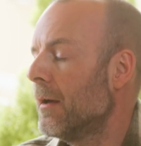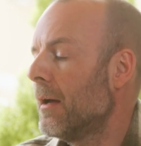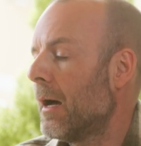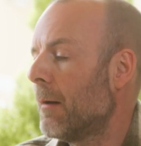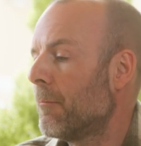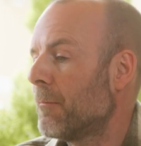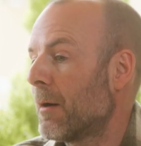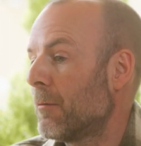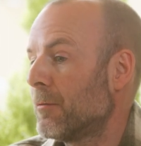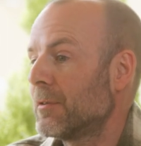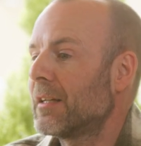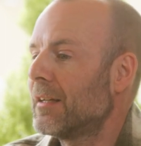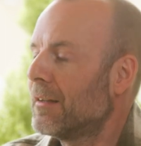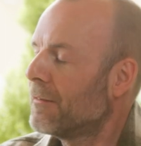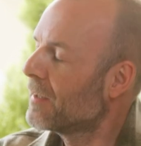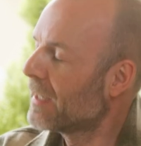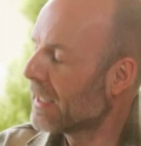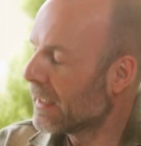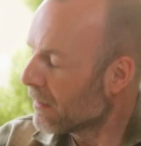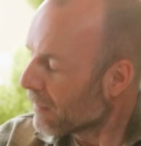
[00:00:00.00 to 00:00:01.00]
Um, that was kind
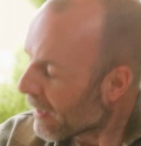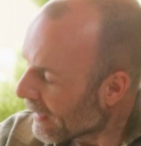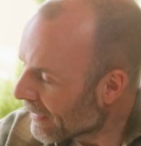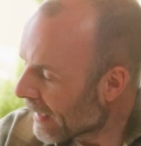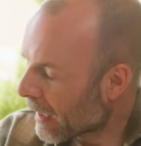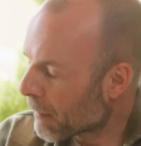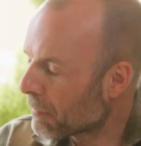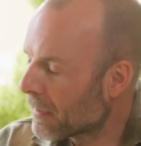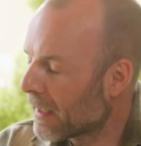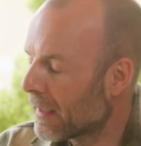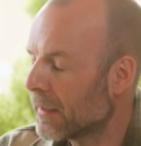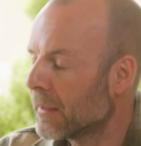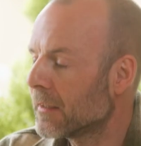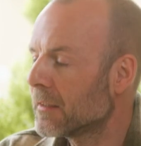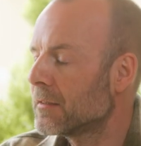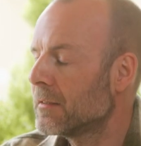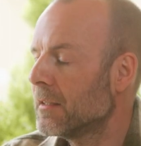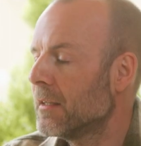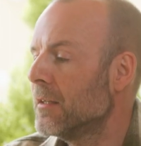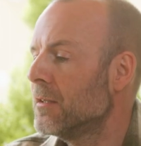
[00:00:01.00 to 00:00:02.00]
of again in that
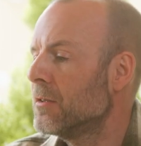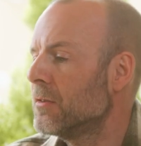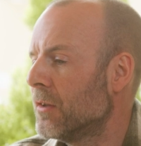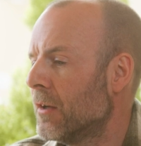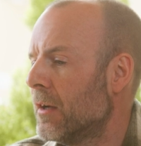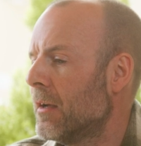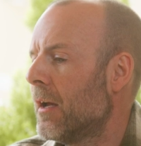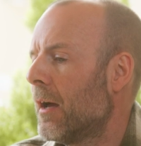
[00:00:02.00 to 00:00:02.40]
planning stage.